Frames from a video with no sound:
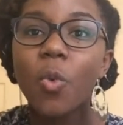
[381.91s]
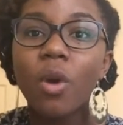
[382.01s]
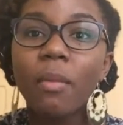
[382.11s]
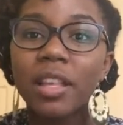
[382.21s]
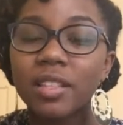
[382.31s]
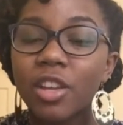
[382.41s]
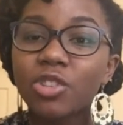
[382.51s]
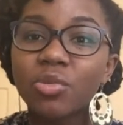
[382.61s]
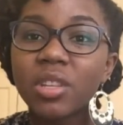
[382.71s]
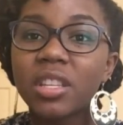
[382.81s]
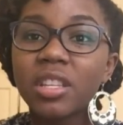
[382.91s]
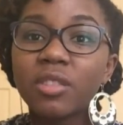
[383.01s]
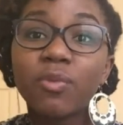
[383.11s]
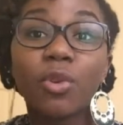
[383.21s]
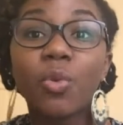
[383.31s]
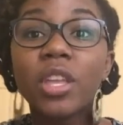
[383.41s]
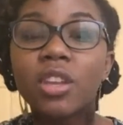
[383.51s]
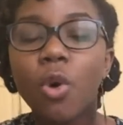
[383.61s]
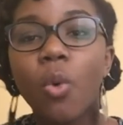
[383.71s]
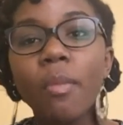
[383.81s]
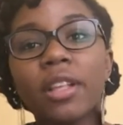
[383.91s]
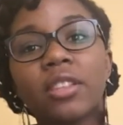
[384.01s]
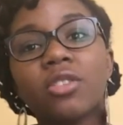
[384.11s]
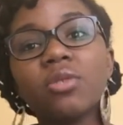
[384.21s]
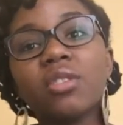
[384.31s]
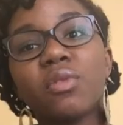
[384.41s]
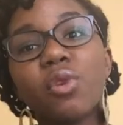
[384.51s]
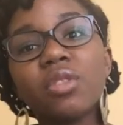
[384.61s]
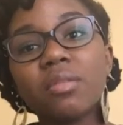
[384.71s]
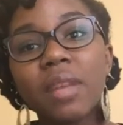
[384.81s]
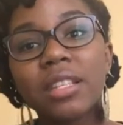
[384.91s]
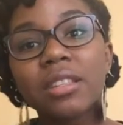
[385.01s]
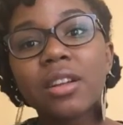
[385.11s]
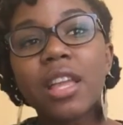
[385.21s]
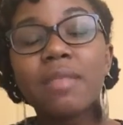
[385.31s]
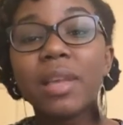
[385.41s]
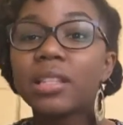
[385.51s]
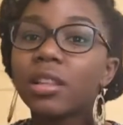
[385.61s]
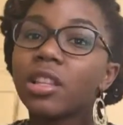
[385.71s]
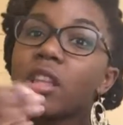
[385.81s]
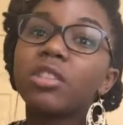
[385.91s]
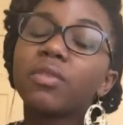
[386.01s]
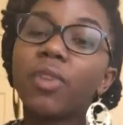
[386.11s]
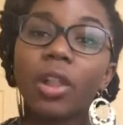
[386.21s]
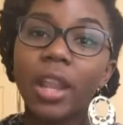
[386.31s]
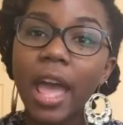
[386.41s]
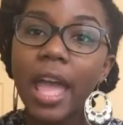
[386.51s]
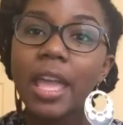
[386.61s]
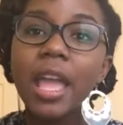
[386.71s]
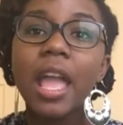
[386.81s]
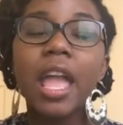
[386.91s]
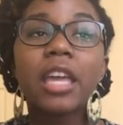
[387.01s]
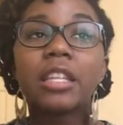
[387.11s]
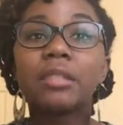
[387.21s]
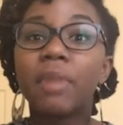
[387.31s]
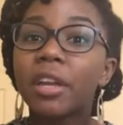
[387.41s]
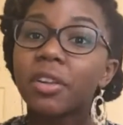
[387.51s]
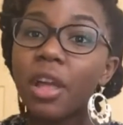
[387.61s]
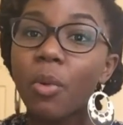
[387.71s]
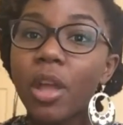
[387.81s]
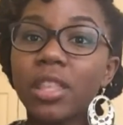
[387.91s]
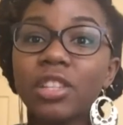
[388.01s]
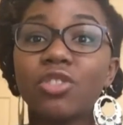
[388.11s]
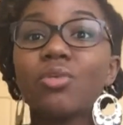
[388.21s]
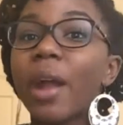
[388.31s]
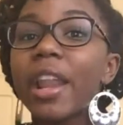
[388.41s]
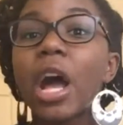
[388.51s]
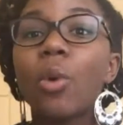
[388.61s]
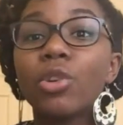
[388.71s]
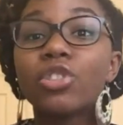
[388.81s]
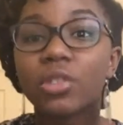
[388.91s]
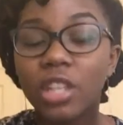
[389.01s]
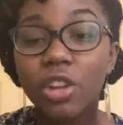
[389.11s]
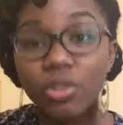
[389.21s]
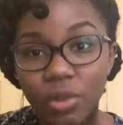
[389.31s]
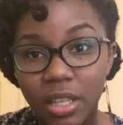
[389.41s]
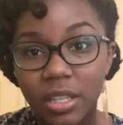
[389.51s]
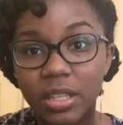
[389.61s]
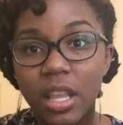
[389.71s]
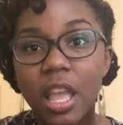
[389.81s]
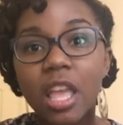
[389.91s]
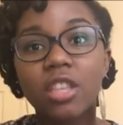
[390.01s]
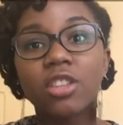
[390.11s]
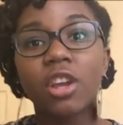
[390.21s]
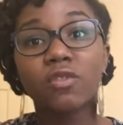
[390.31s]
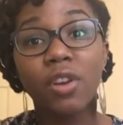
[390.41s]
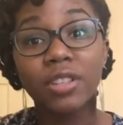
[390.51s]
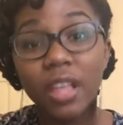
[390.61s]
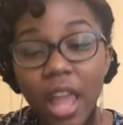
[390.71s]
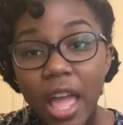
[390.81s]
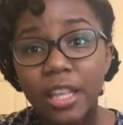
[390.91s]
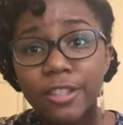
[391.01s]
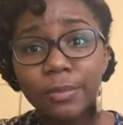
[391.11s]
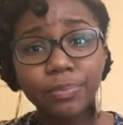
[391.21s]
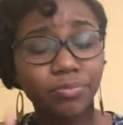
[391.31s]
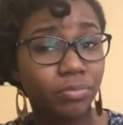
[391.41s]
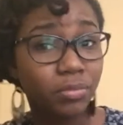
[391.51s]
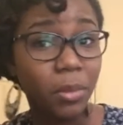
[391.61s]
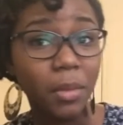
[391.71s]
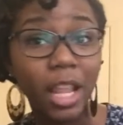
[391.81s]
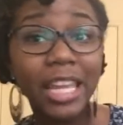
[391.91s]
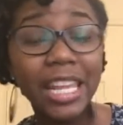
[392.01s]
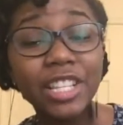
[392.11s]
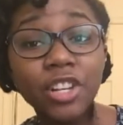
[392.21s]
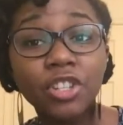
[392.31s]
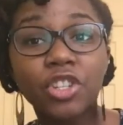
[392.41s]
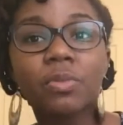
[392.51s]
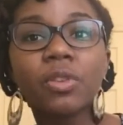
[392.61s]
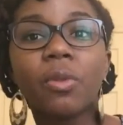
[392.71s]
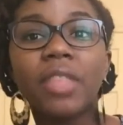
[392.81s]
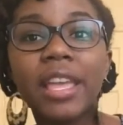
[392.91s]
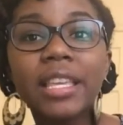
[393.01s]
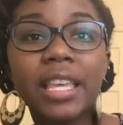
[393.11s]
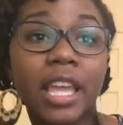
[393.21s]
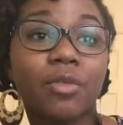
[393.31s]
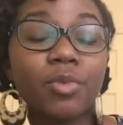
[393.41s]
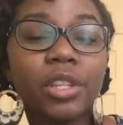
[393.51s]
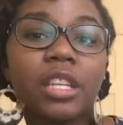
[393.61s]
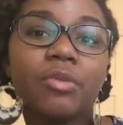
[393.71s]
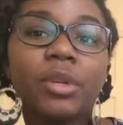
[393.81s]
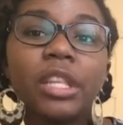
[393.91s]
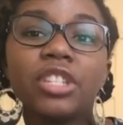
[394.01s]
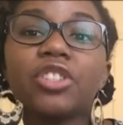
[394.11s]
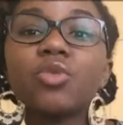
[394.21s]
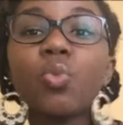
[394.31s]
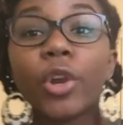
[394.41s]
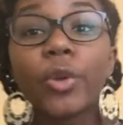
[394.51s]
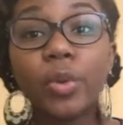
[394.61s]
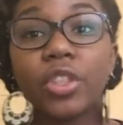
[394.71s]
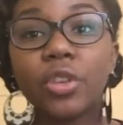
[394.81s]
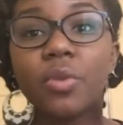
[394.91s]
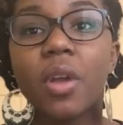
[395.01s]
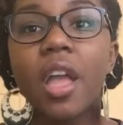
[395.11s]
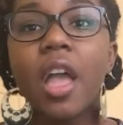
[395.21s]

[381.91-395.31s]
what my schedule is for the week or what my schedule is for the whole semester, and basically they just follow that. And it's better that way, that you write out what your schedule is, as far as class and internship, so they can really just work with you.